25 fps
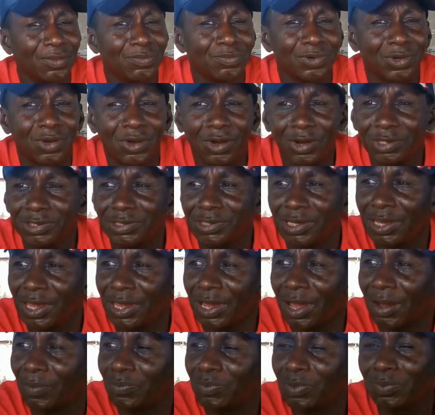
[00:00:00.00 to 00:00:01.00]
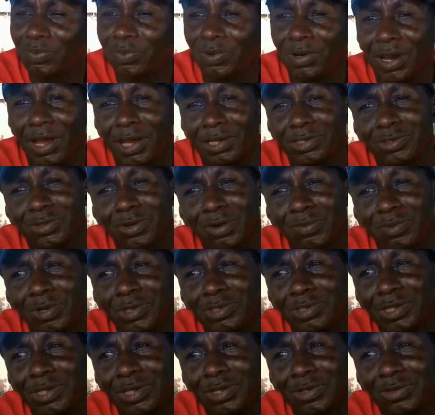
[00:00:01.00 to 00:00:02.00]
because here people are so
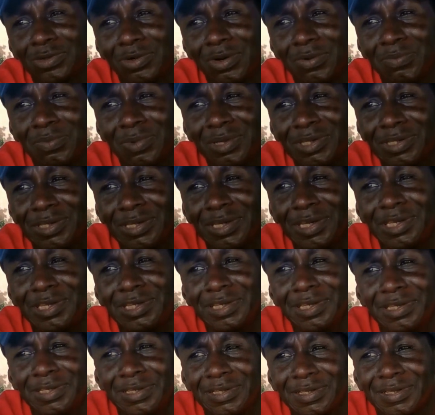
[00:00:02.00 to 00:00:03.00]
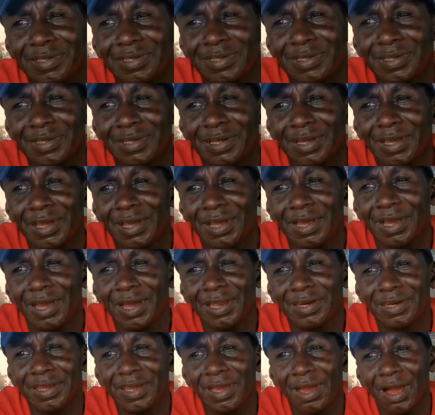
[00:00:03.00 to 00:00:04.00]
much into meat eating,
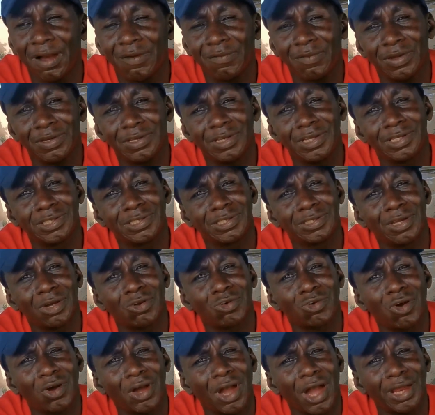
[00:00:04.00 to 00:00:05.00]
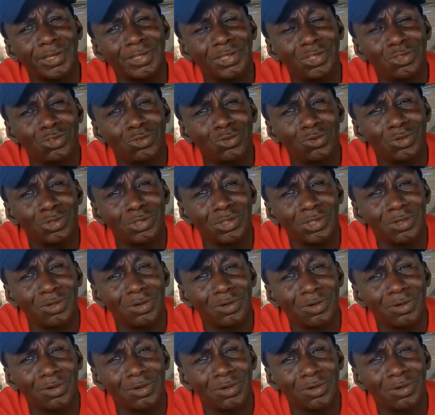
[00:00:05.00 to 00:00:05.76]
and they have this wrong attitude,